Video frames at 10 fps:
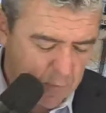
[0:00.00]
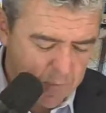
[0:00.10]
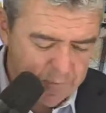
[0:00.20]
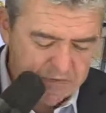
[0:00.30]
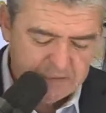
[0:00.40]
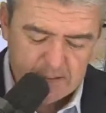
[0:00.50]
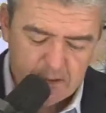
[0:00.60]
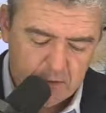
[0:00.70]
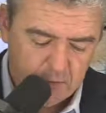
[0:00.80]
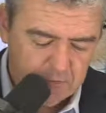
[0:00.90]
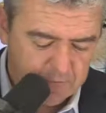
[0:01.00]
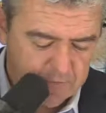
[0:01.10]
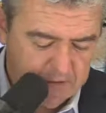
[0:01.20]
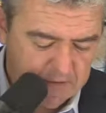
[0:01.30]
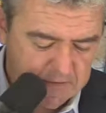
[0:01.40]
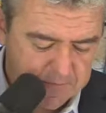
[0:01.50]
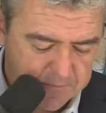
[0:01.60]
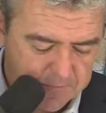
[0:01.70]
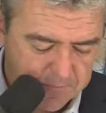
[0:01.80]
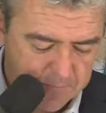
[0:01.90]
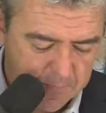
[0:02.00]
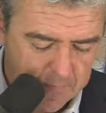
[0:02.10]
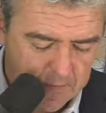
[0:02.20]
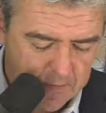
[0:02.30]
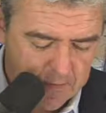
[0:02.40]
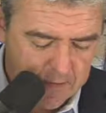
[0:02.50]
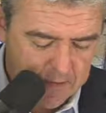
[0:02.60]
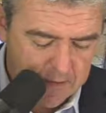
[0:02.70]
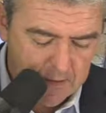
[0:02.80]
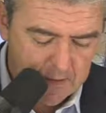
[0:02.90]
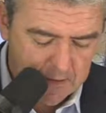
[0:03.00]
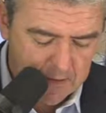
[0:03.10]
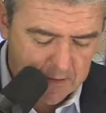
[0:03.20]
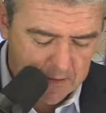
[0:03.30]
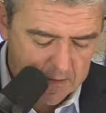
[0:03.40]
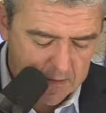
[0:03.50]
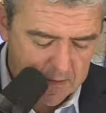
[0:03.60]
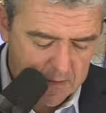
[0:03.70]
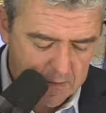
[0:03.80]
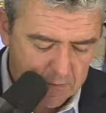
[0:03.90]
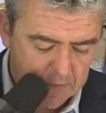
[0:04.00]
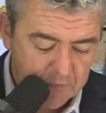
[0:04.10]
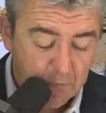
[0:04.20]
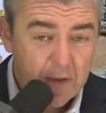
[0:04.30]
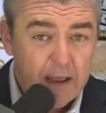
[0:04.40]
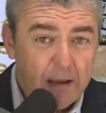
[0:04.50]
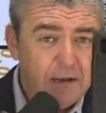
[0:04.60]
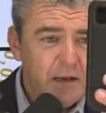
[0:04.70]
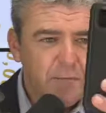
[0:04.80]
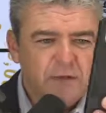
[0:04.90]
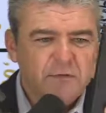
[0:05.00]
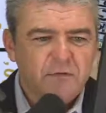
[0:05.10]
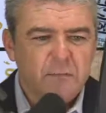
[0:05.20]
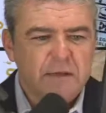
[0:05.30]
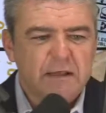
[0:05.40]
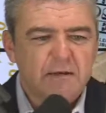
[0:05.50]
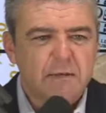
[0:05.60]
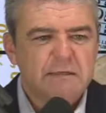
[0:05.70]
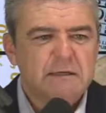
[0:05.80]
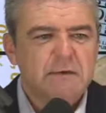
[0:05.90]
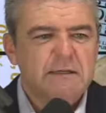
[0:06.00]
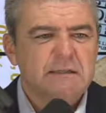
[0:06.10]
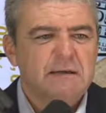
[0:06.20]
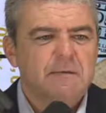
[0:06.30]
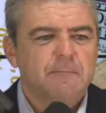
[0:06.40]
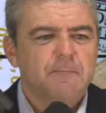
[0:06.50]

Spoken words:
1% you should invest in crypto. I'm getting a message from a dealer. Let me see what he says.